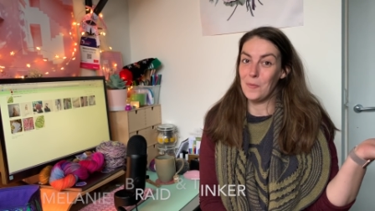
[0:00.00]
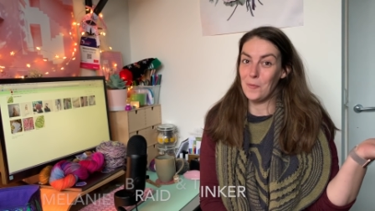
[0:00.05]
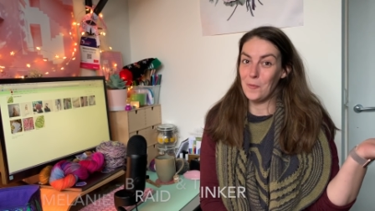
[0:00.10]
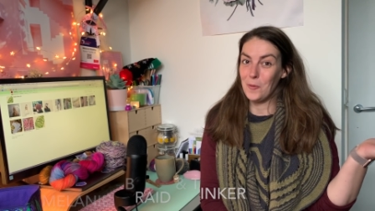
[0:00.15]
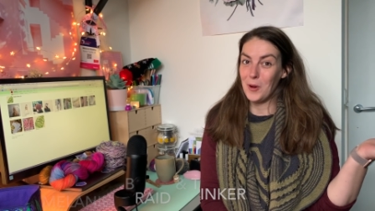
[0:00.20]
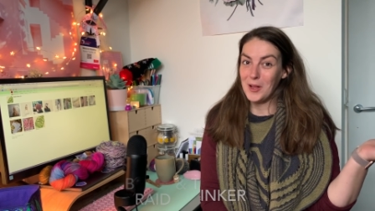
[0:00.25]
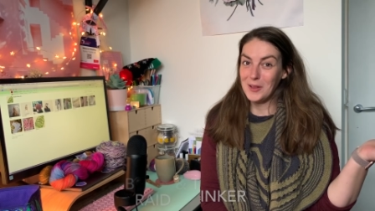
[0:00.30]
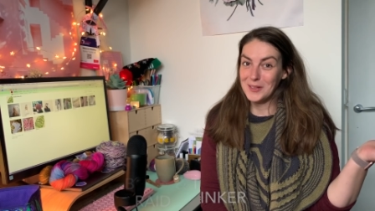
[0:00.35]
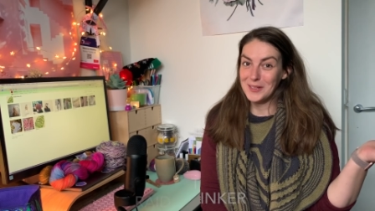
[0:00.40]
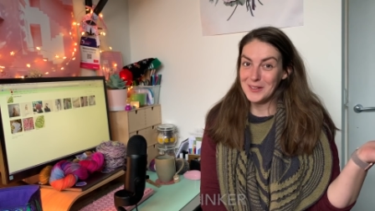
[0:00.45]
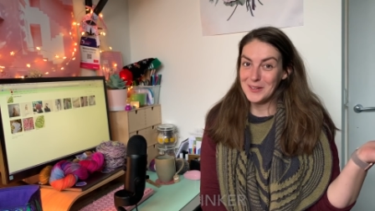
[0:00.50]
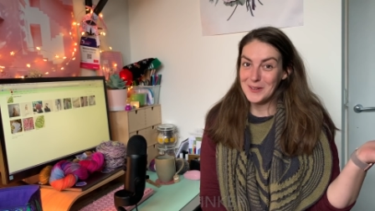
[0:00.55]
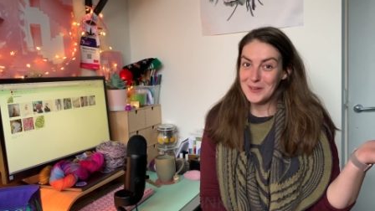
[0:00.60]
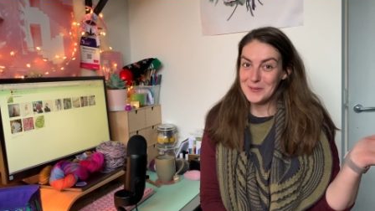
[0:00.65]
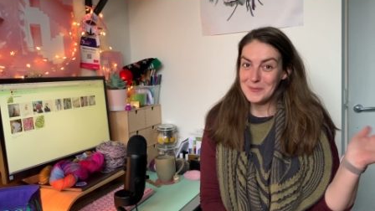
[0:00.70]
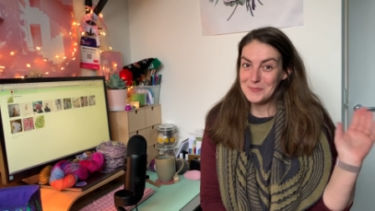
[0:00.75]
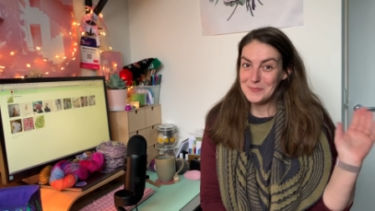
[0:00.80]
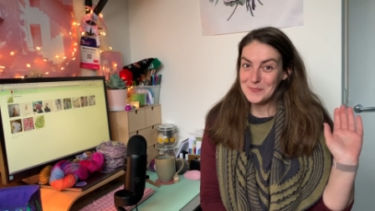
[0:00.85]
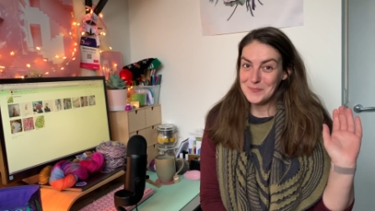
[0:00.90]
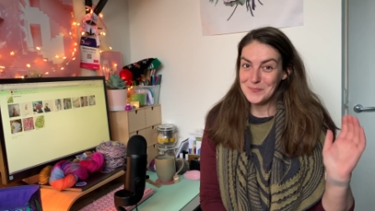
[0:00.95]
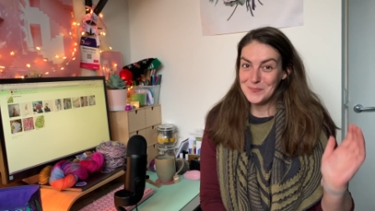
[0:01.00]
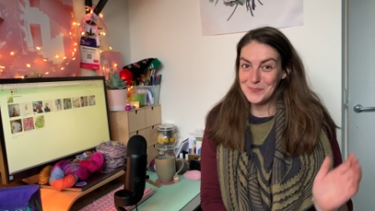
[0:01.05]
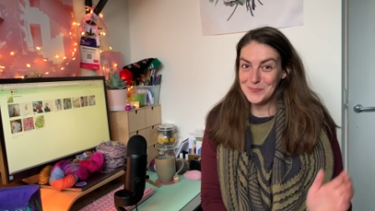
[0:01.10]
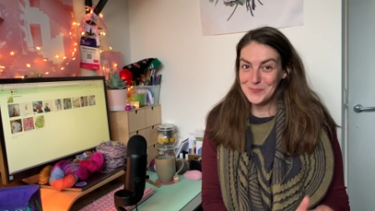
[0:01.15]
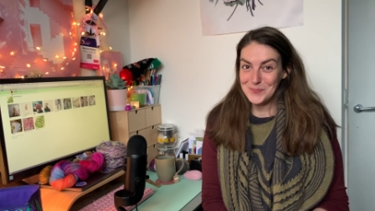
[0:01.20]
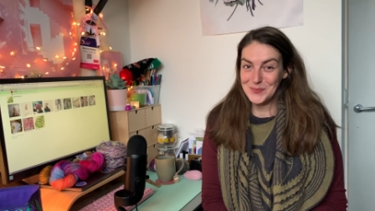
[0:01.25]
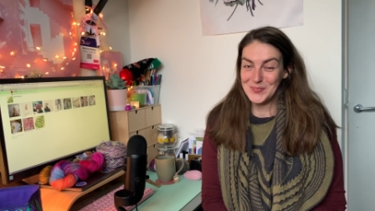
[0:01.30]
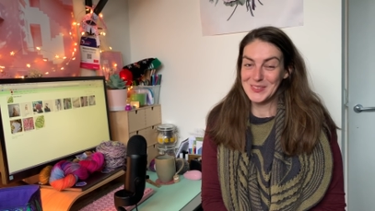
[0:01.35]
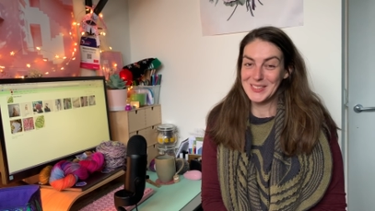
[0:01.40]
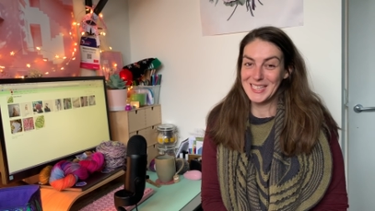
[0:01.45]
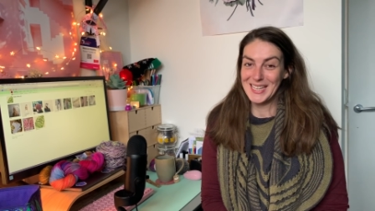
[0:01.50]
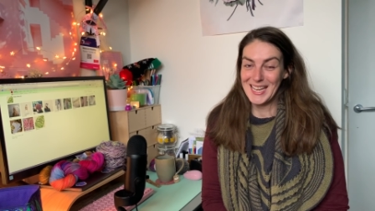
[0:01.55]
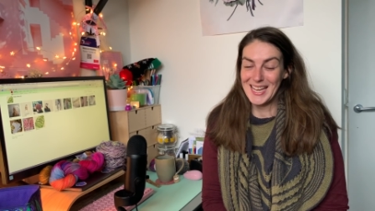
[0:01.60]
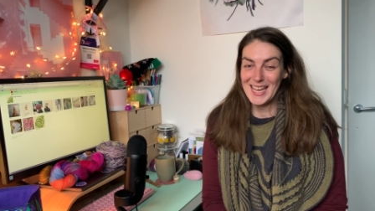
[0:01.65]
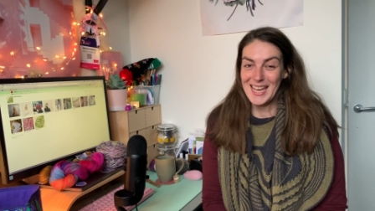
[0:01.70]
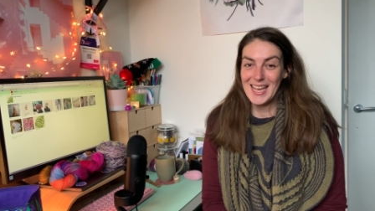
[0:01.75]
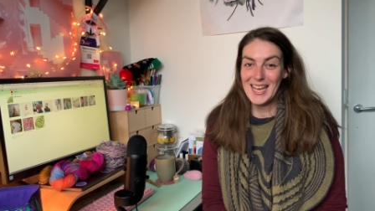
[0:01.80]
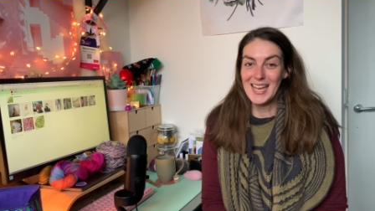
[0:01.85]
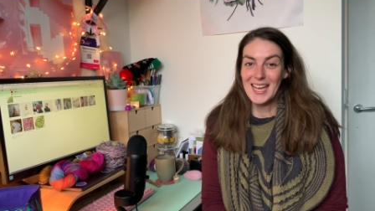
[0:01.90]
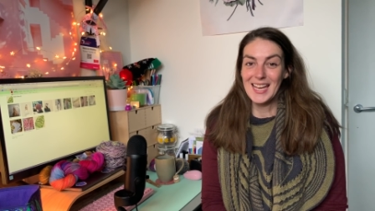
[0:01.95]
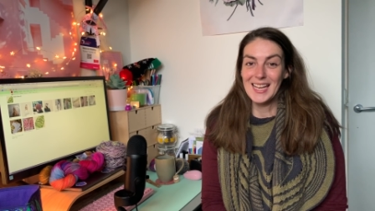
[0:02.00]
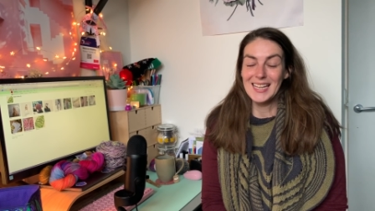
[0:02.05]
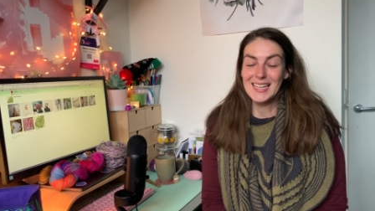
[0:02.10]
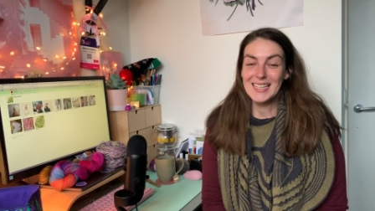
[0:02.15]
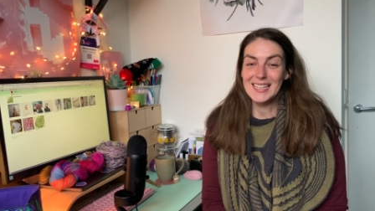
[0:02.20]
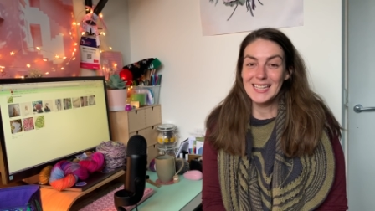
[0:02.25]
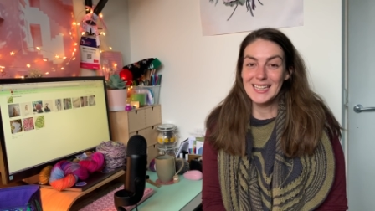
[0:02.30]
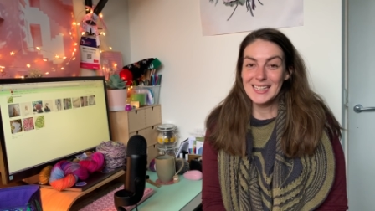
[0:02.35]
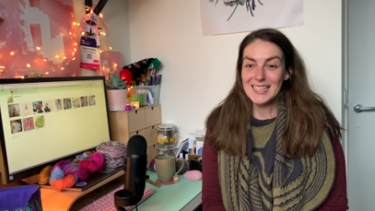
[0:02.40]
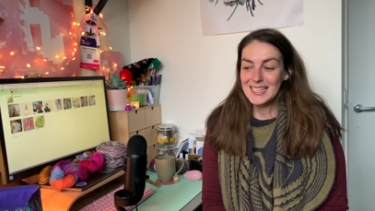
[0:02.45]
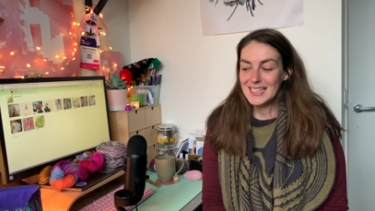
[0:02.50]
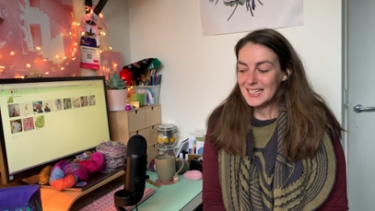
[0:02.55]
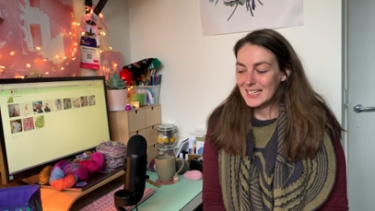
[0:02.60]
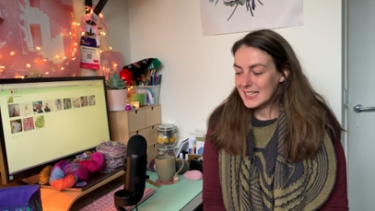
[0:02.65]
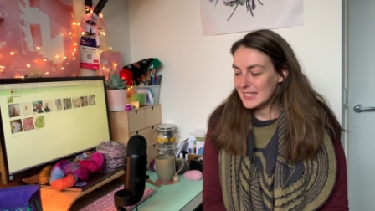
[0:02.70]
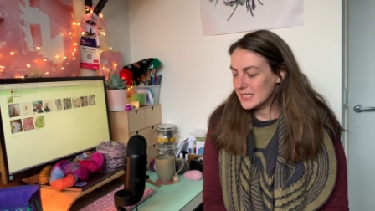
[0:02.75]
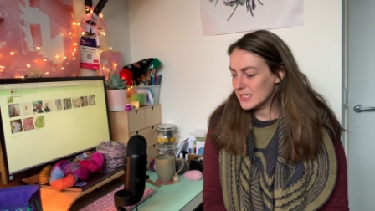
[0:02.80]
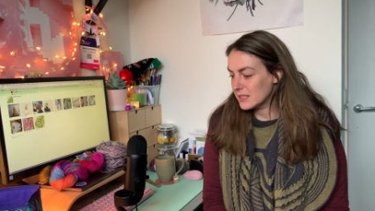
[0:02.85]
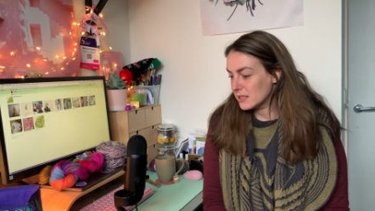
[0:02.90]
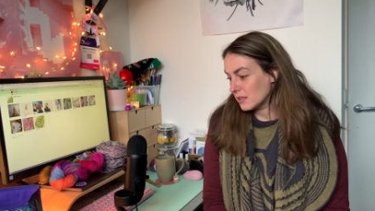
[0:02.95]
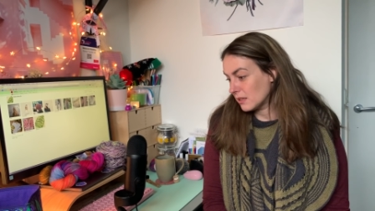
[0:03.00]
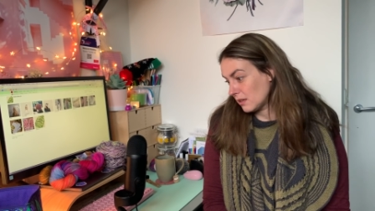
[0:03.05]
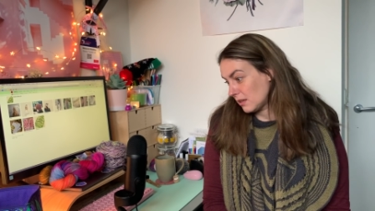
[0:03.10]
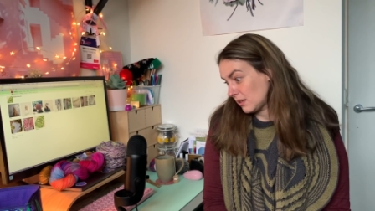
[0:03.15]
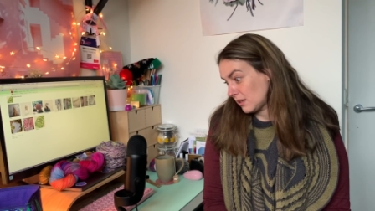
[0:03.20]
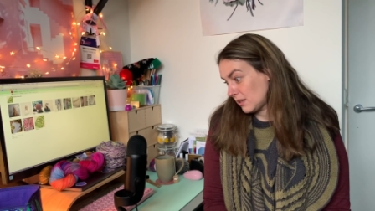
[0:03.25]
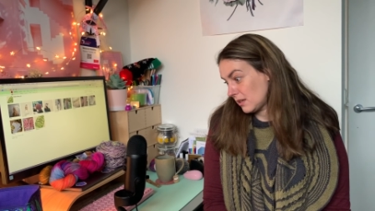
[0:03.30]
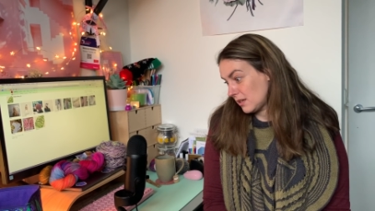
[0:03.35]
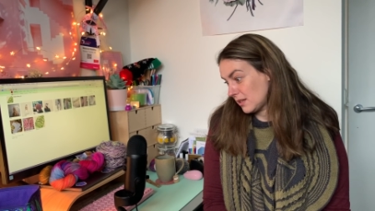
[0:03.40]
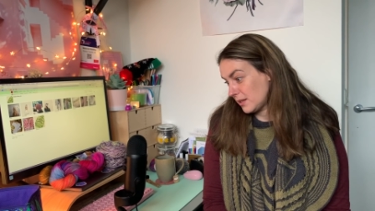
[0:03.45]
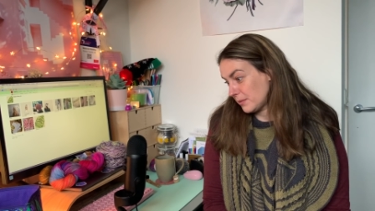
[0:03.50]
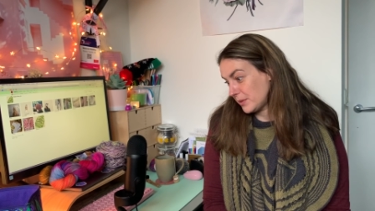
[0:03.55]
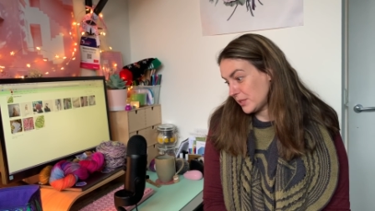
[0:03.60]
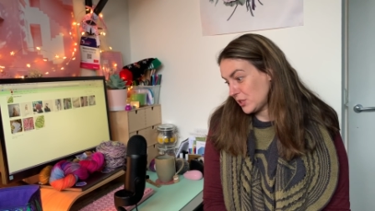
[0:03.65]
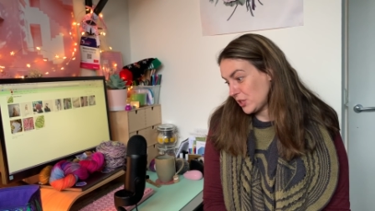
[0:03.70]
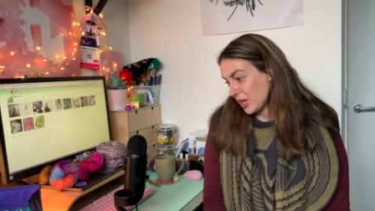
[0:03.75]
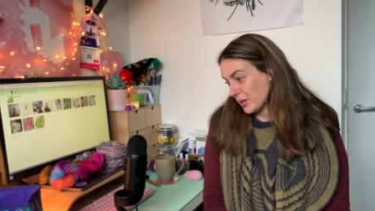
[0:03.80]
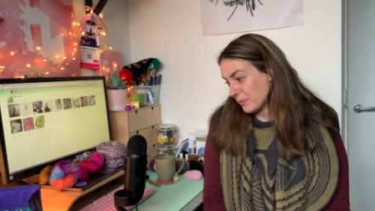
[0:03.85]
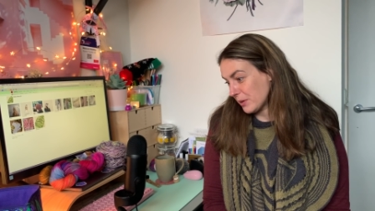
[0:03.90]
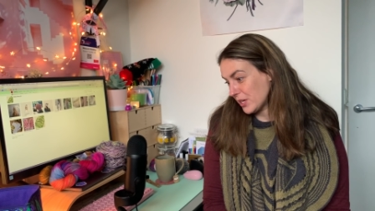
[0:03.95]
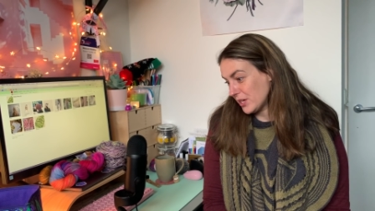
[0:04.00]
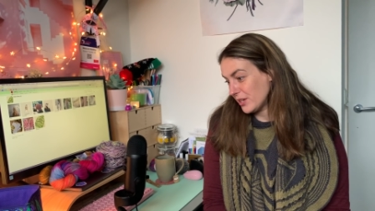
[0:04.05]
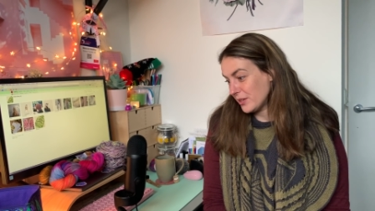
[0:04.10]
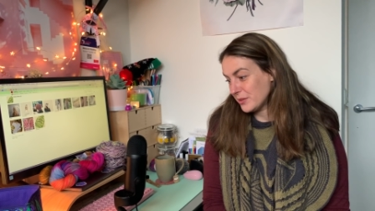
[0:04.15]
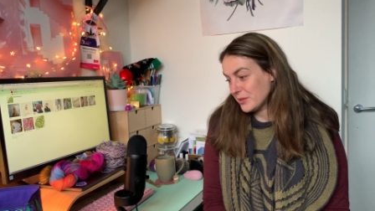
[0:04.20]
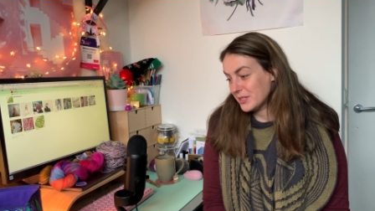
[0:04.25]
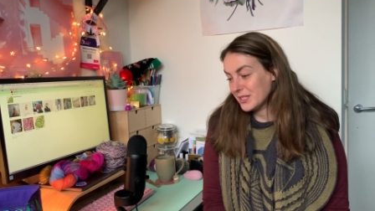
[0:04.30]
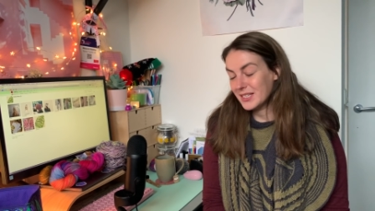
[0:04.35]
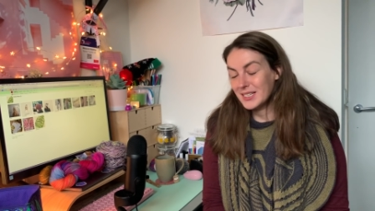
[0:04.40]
Welcome! It is, let me check my notes.